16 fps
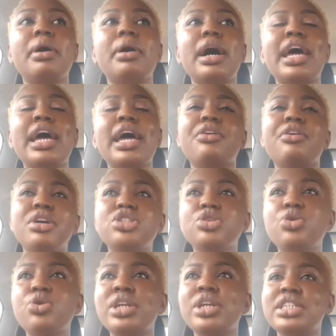agree
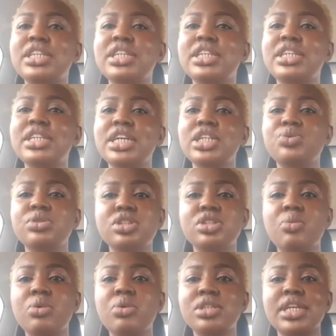to go on a date with
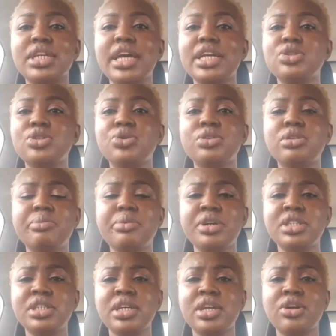someone to get to know the
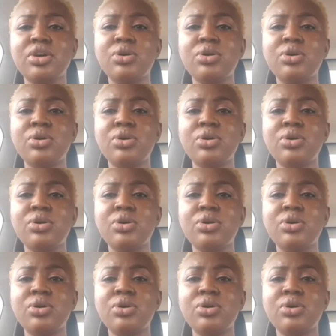person and